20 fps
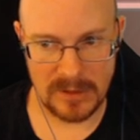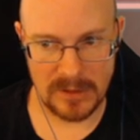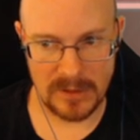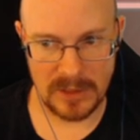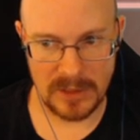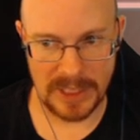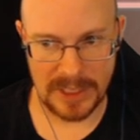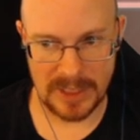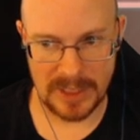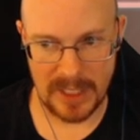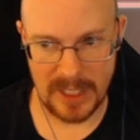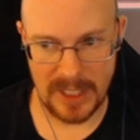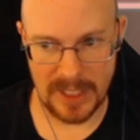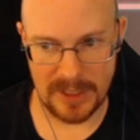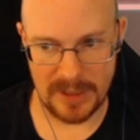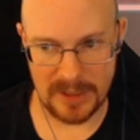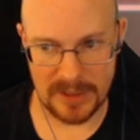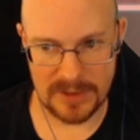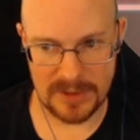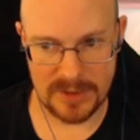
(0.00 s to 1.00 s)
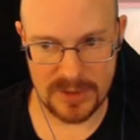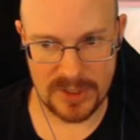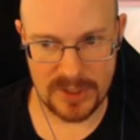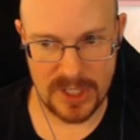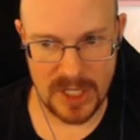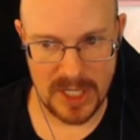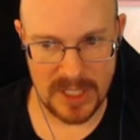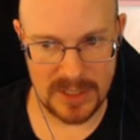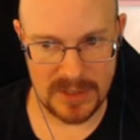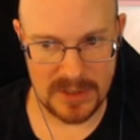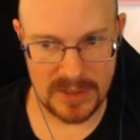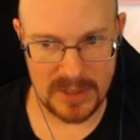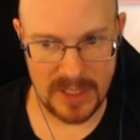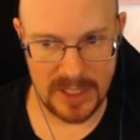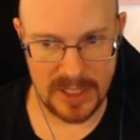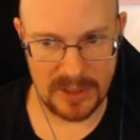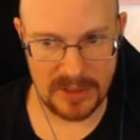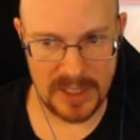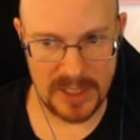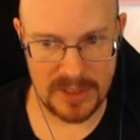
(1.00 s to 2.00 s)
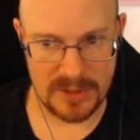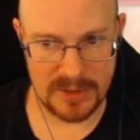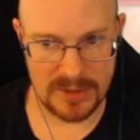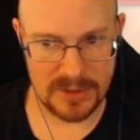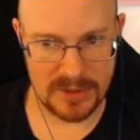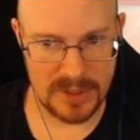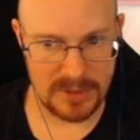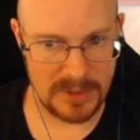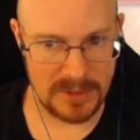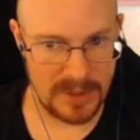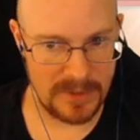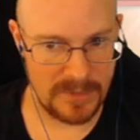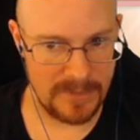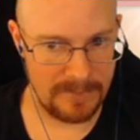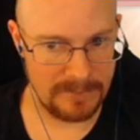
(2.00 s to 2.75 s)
Like, ion shots? Ion lasers or something?